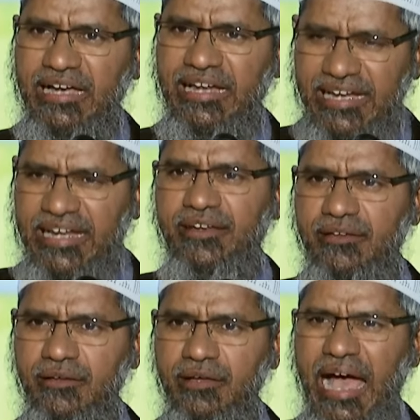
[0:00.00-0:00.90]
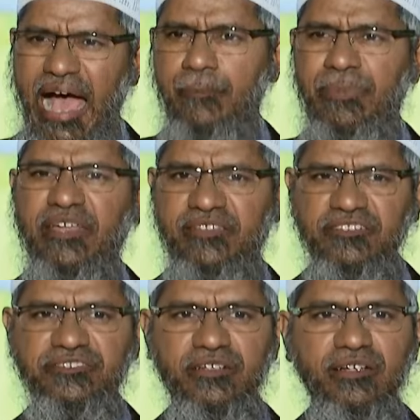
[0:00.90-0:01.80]
read, I pray
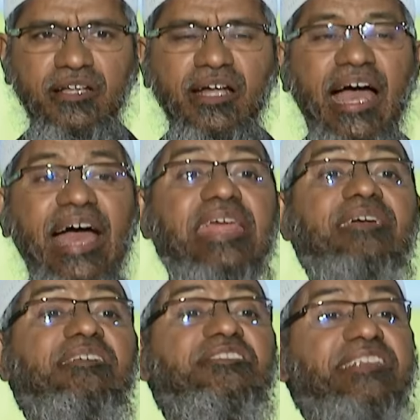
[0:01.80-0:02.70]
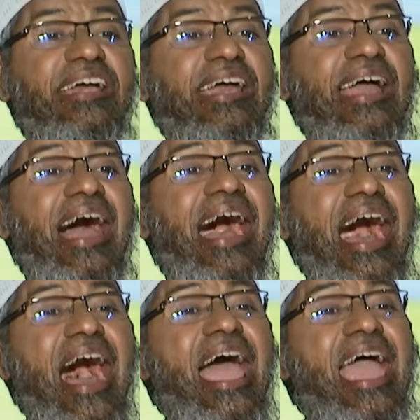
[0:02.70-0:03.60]
thee, and he will say,
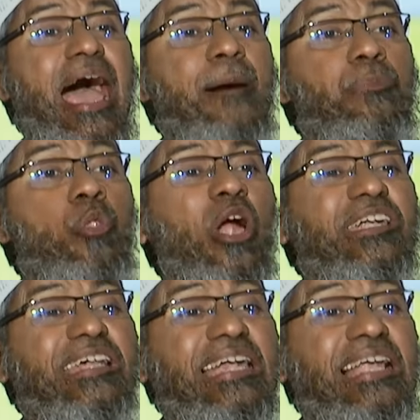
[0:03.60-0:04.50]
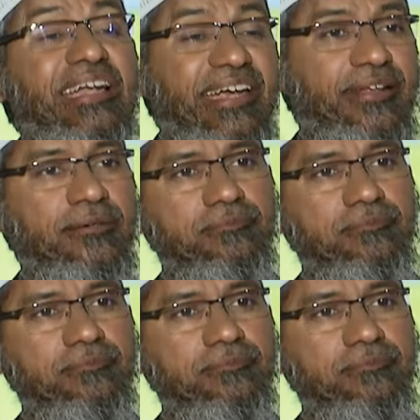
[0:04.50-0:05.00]
I am not learned.